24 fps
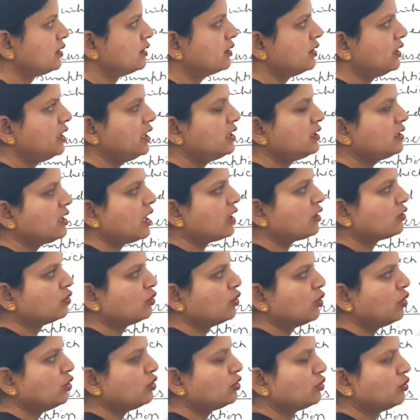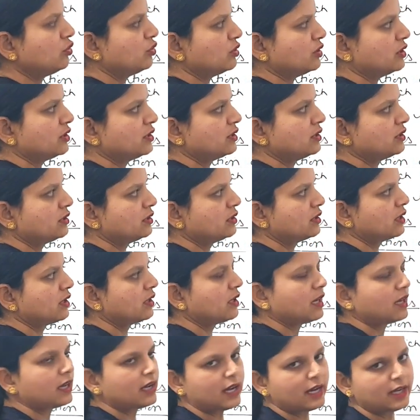These are those goods,
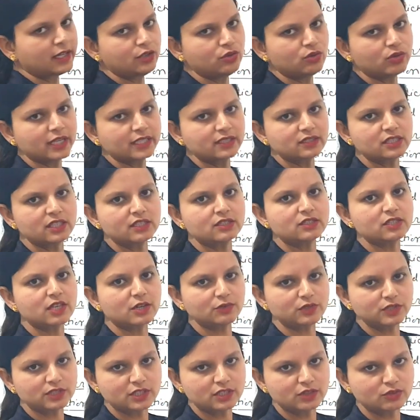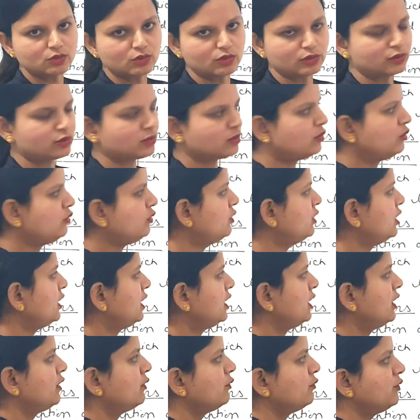and you can say services also,
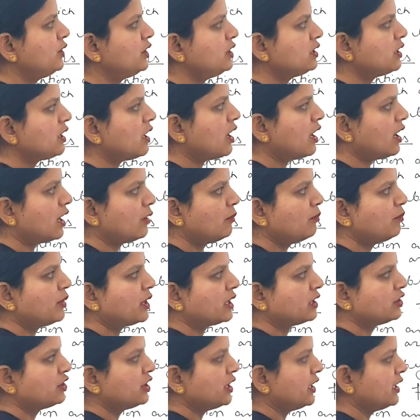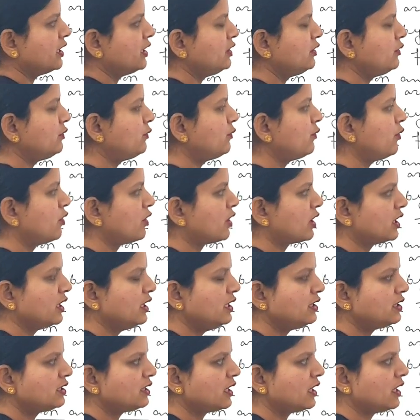which are purchased for
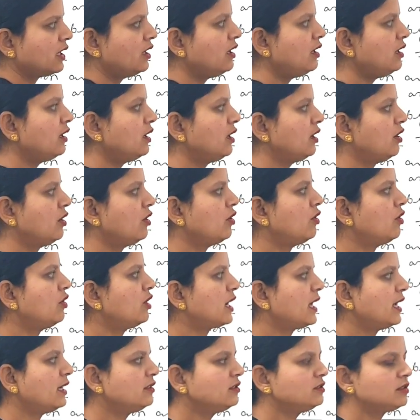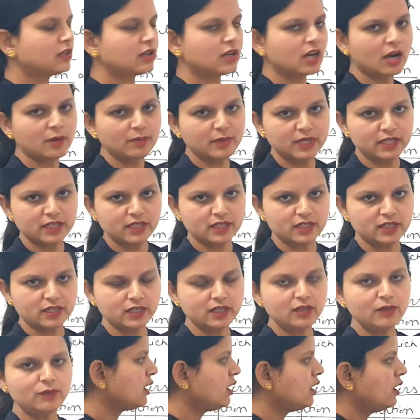resale or as raw
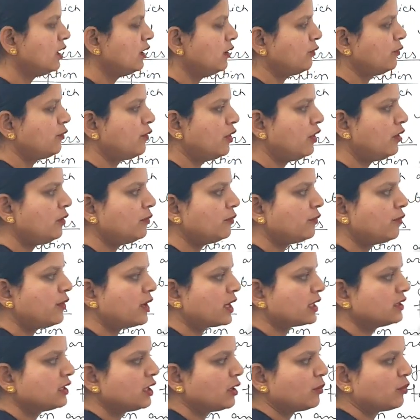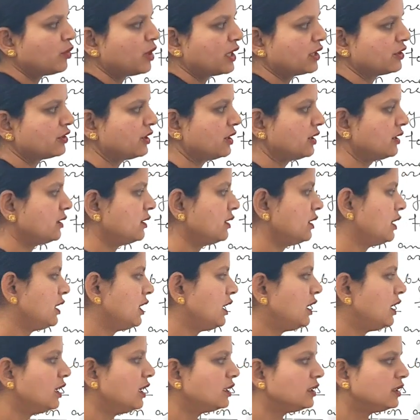material for further production.
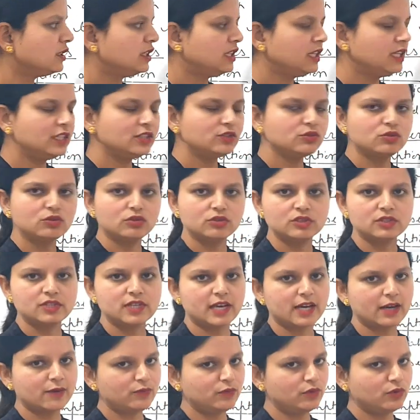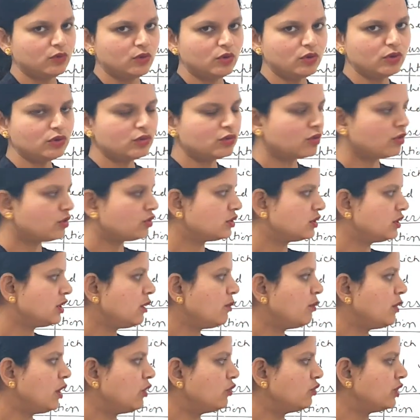These goods have not crossed
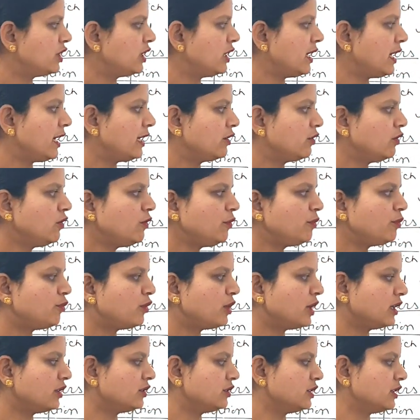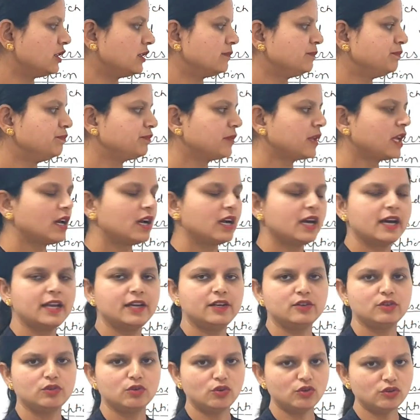the boundary line of production
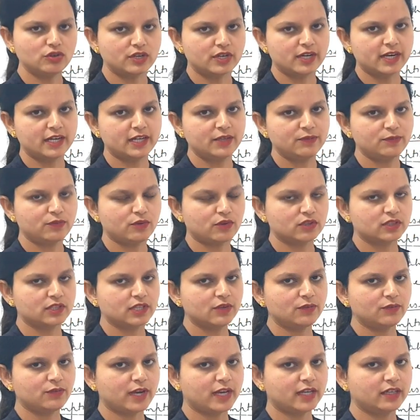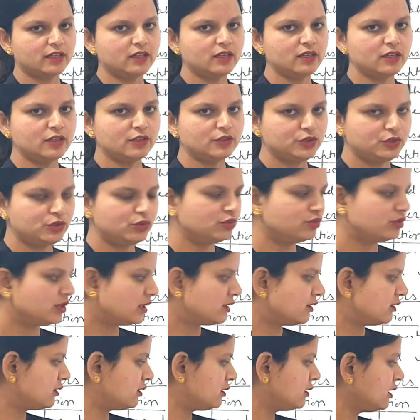and not ready for their final
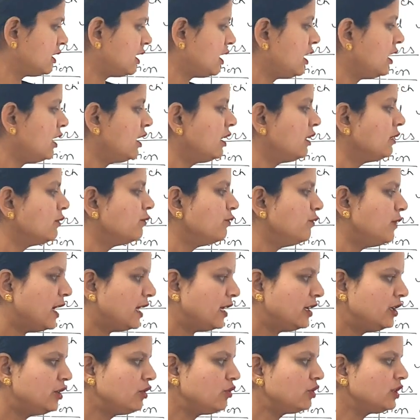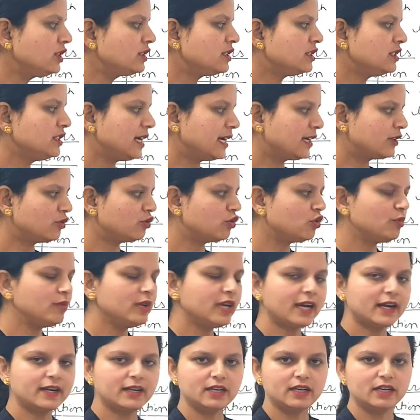users. Value is yet to
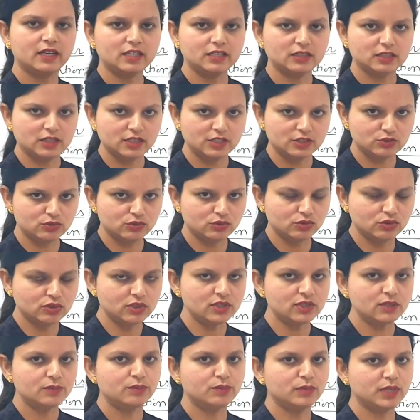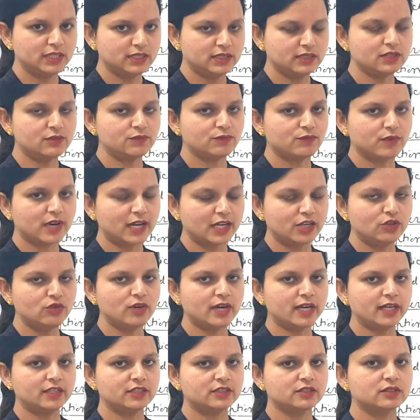be added in these goods means
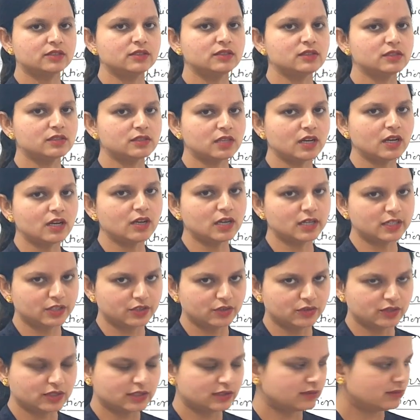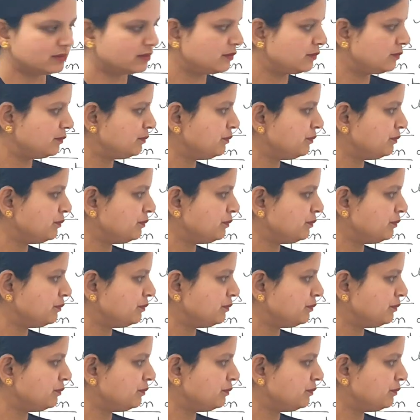value addition still continues.